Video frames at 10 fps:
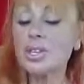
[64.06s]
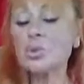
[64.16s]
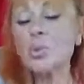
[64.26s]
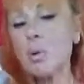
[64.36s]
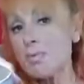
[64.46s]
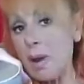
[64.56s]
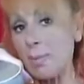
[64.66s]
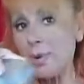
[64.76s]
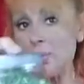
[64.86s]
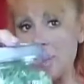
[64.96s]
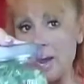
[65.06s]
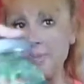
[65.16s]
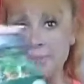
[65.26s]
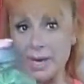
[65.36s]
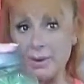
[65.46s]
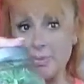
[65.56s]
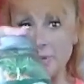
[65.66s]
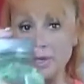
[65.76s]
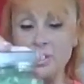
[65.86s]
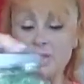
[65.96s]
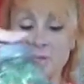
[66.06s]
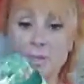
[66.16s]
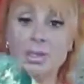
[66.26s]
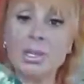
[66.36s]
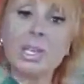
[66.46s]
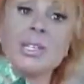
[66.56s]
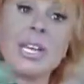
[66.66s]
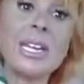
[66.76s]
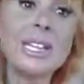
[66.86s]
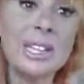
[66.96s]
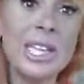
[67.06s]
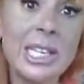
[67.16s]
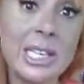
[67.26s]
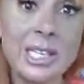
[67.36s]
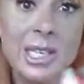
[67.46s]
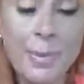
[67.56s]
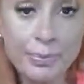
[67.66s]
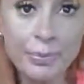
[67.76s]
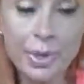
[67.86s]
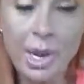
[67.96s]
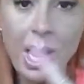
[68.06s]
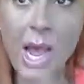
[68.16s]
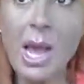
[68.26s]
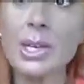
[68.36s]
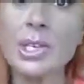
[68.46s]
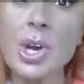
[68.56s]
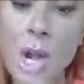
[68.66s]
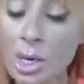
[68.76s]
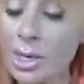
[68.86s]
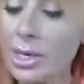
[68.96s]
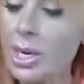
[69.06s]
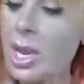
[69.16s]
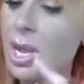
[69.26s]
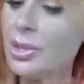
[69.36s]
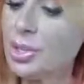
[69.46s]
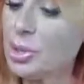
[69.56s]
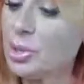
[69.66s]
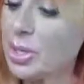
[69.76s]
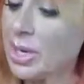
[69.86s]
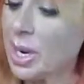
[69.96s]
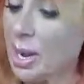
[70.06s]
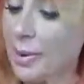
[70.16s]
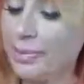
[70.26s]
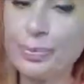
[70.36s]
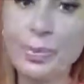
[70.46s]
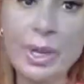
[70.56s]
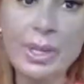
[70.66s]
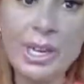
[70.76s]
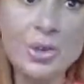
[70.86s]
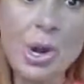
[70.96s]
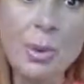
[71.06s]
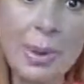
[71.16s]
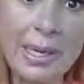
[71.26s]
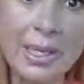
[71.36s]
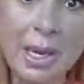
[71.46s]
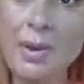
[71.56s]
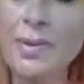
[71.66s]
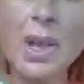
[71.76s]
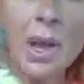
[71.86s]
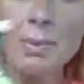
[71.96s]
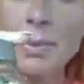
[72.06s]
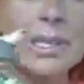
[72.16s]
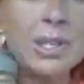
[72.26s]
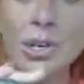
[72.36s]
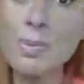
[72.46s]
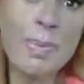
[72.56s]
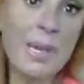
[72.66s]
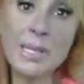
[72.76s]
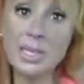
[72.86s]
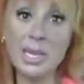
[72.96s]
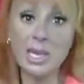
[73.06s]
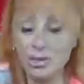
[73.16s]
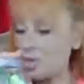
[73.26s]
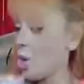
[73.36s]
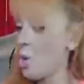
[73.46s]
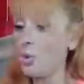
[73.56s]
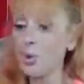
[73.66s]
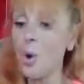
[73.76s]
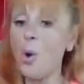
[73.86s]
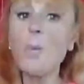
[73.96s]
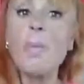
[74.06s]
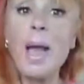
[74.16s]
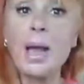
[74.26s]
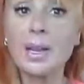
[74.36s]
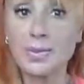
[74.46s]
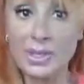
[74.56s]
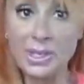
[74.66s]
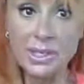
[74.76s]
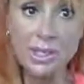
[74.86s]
This one might be okay, but I put in this and I get these at Target. They're usually like trail mix stuff. These are the best containers. They hold the whole bag of this.